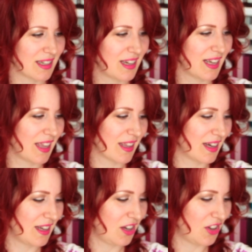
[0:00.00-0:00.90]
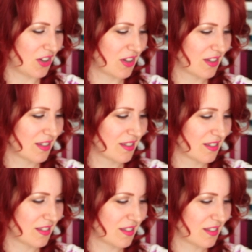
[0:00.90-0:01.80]
I like that a lot.
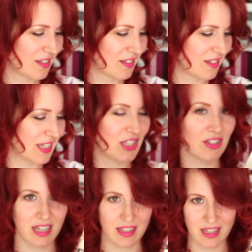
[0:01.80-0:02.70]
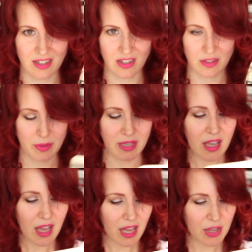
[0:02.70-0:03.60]
I do like that a lot. But
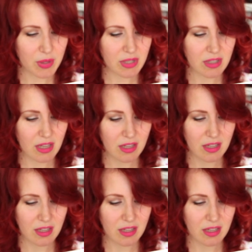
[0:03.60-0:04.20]
I mean,